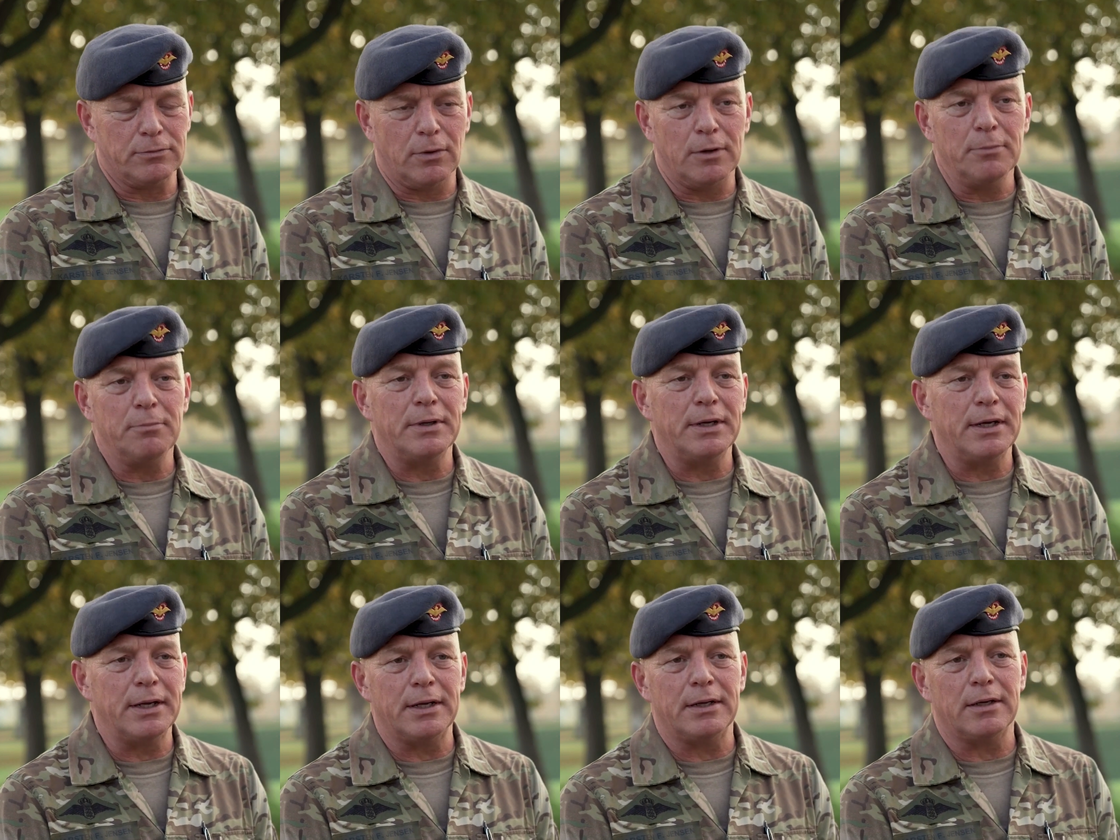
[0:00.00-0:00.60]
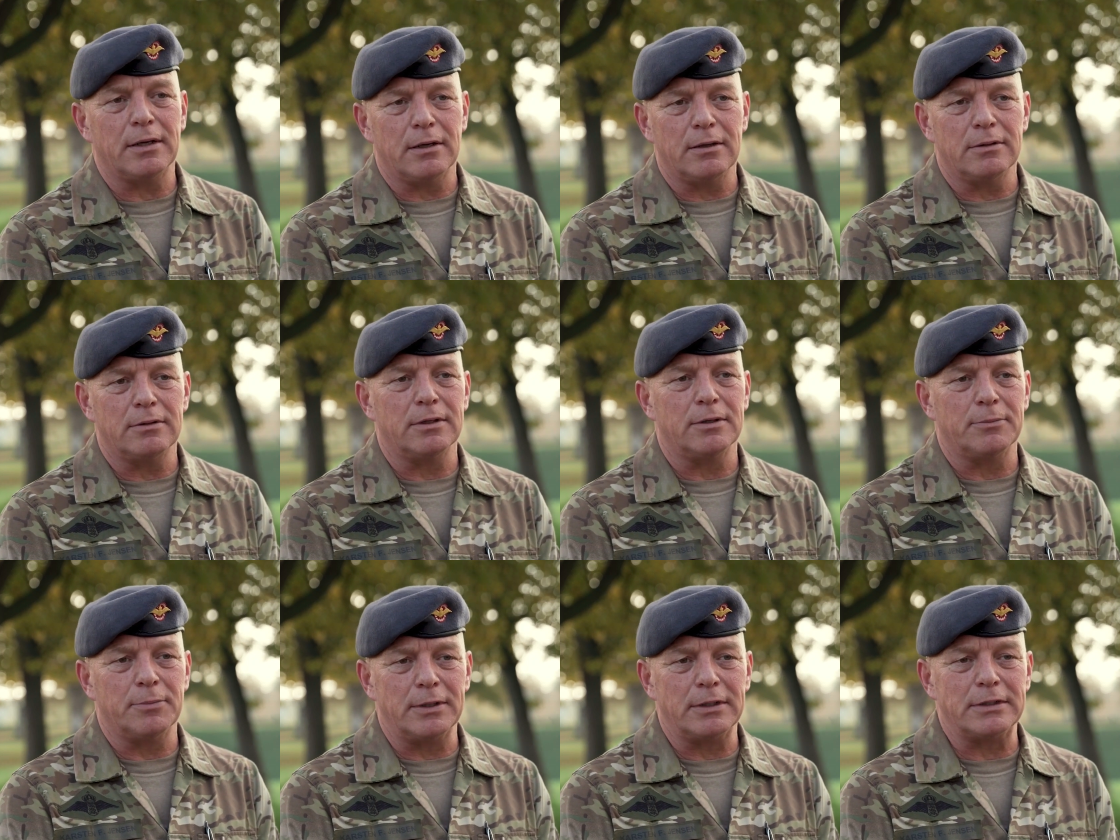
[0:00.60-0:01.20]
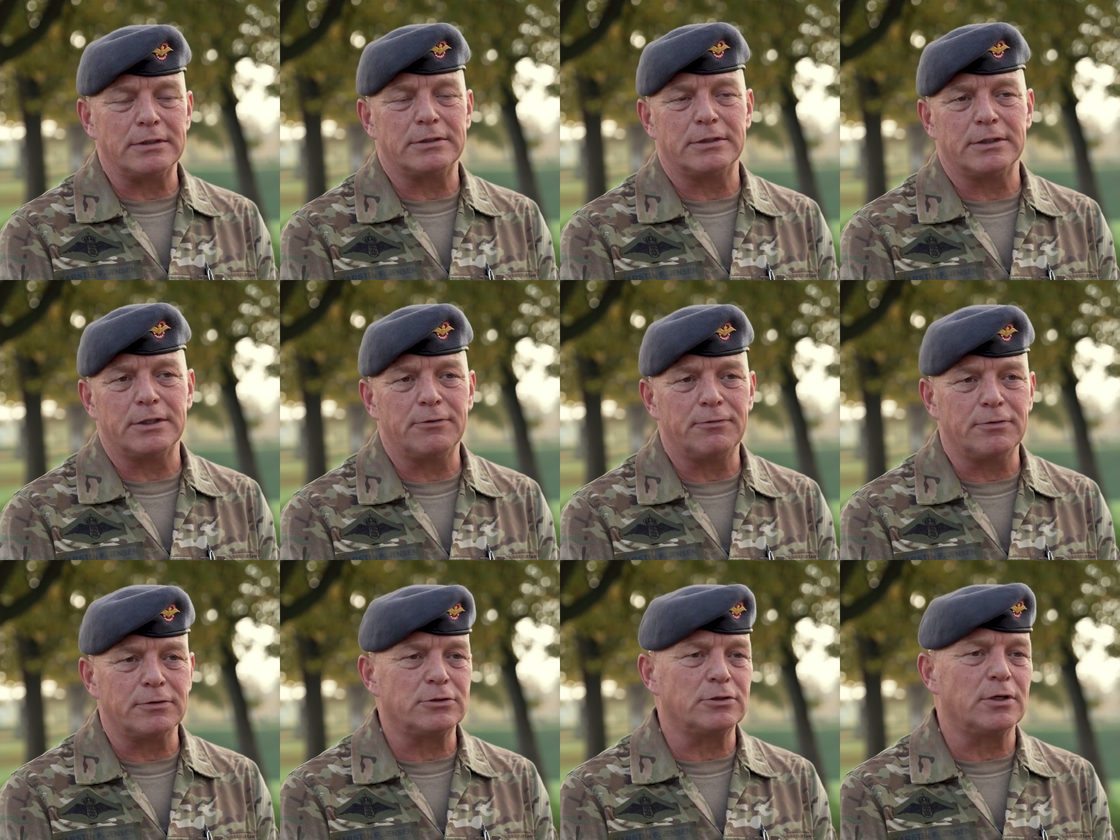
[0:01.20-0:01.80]
One being the
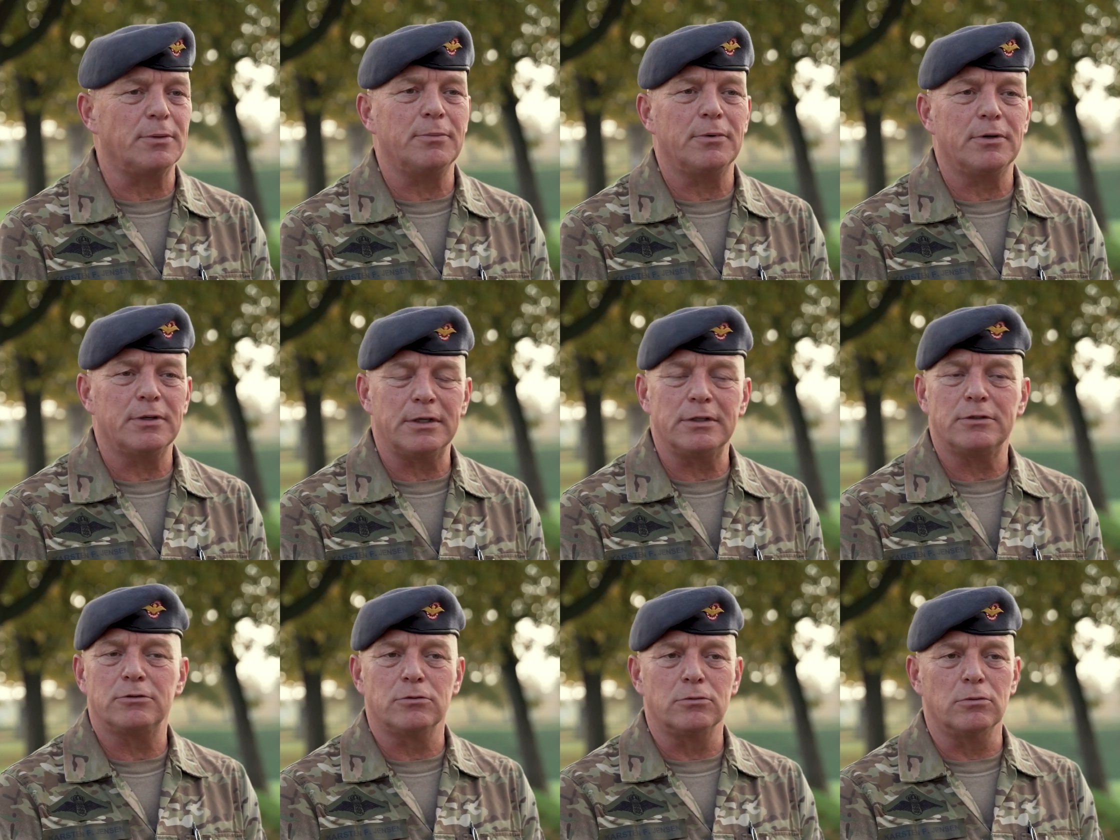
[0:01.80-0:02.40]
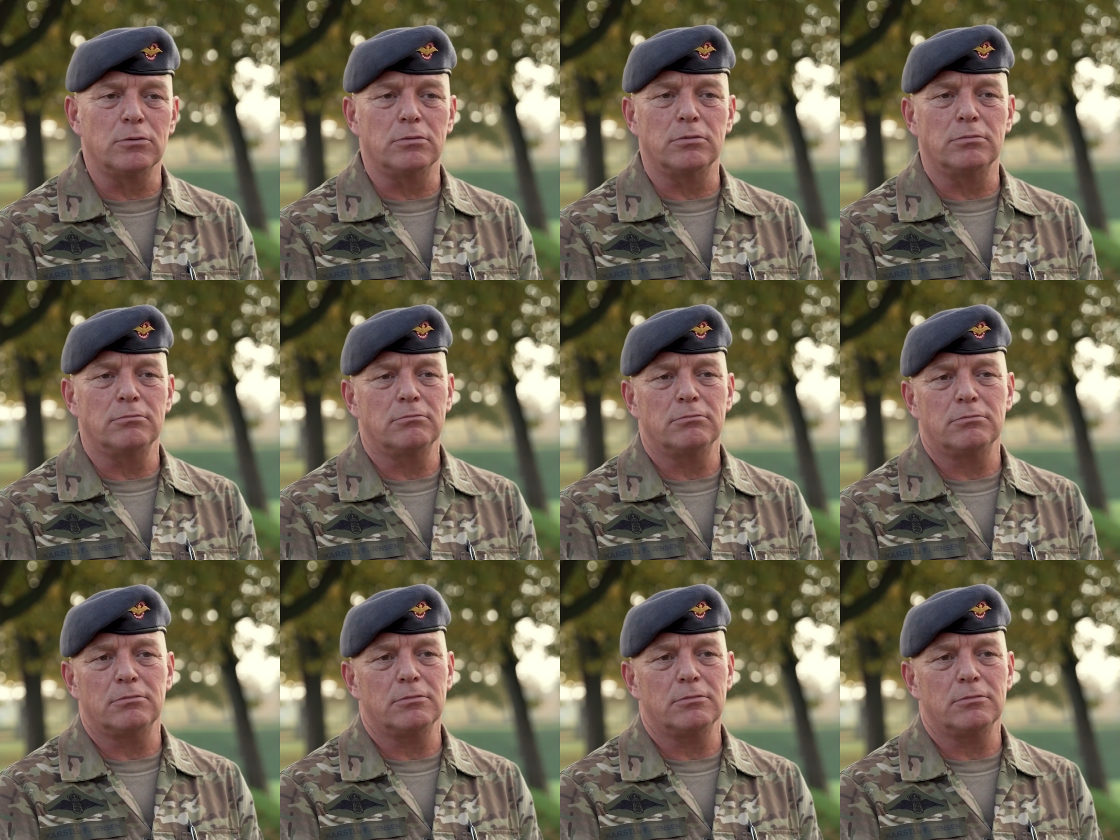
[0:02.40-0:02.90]
ability for somebody to